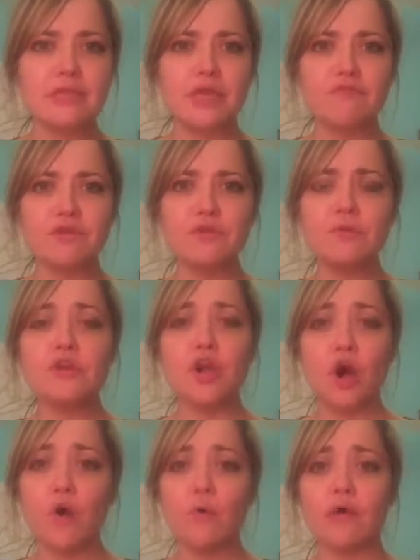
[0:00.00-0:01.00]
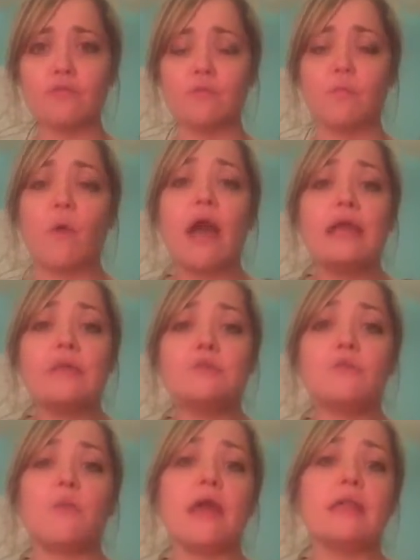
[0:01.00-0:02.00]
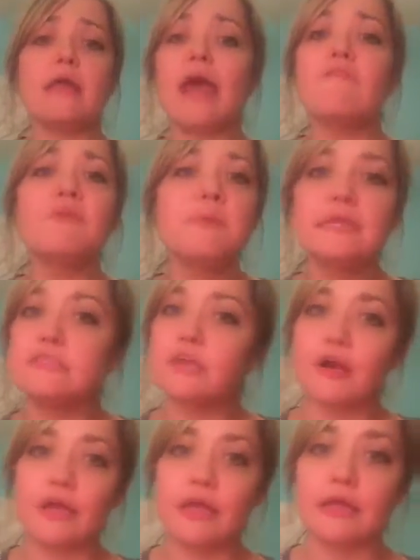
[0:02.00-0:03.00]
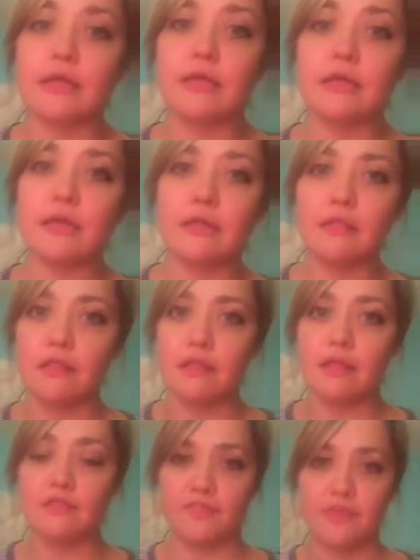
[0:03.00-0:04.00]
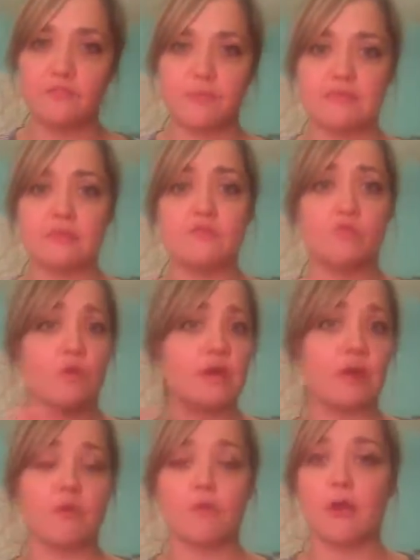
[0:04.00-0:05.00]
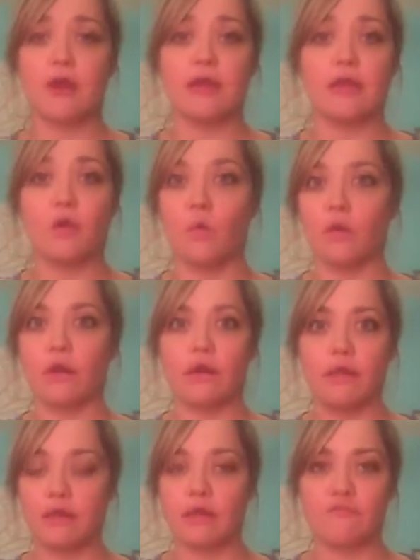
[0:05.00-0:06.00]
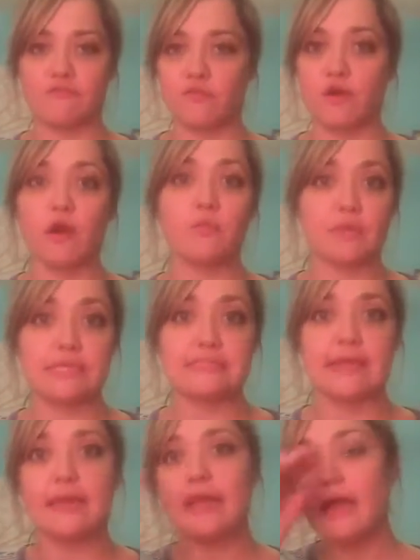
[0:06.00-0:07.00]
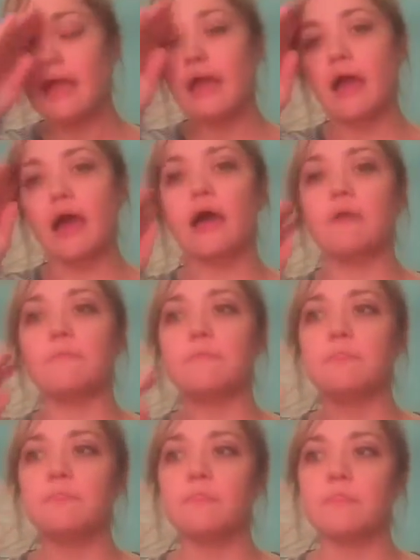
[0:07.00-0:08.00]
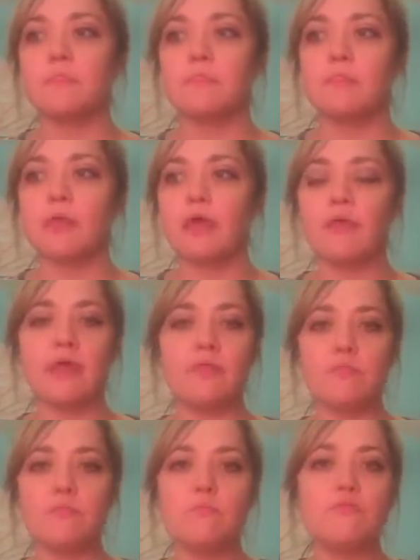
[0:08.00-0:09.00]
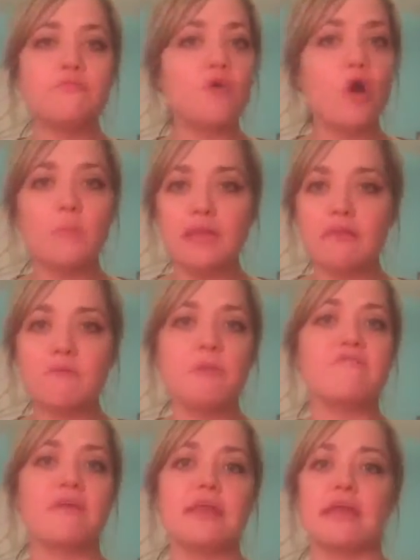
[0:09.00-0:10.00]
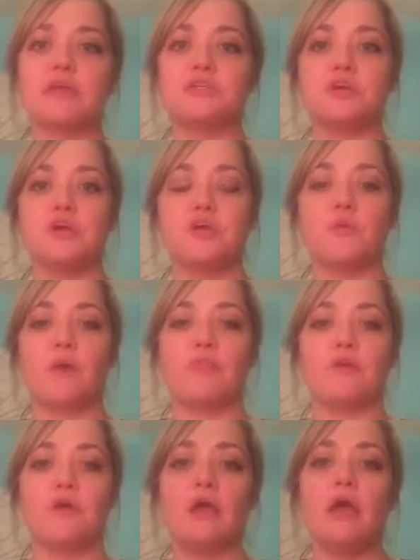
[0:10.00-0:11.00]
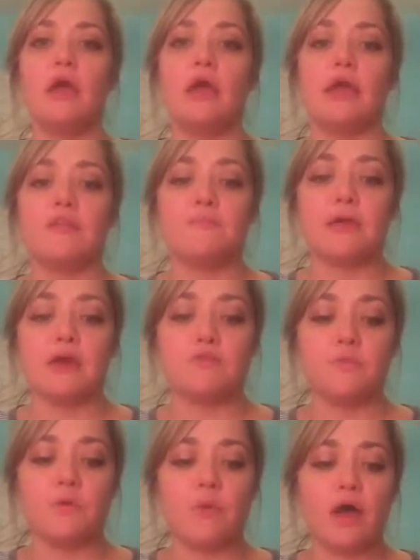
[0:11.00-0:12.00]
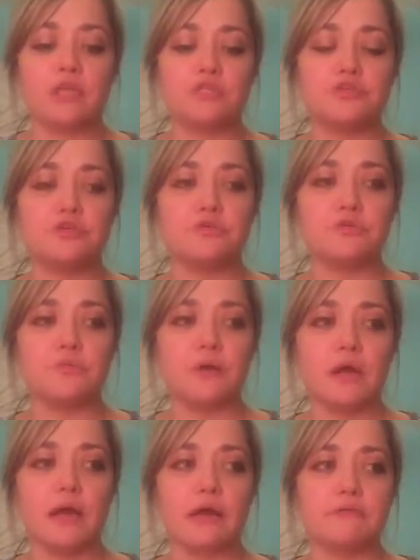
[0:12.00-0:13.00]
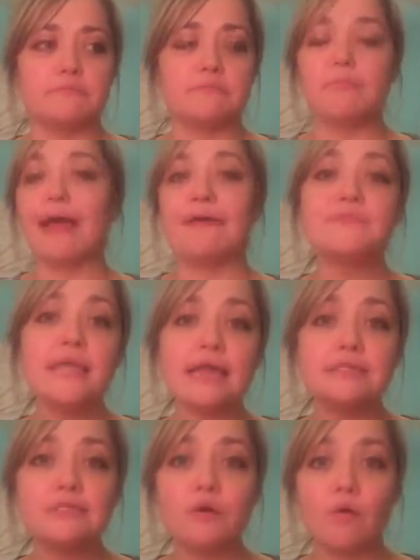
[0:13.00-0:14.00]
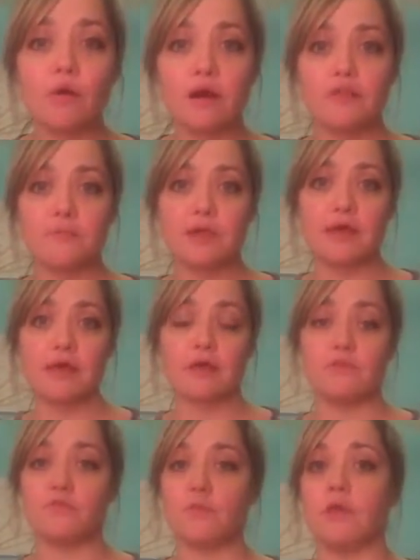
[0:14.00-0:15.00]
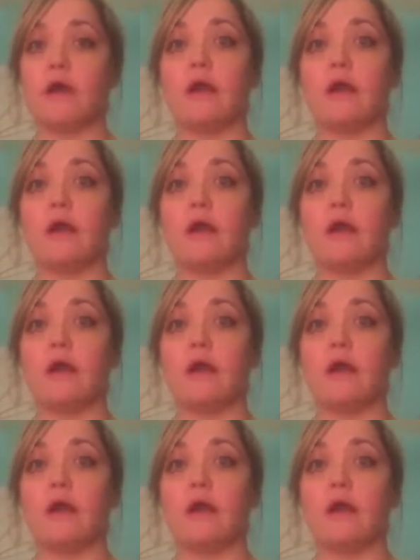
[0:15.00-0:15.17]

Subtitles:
if you know, why did everybody started this business or network marketing or for a reason? And so many of them are financial, you know, whether it's because we want to pay off debt, or it's because we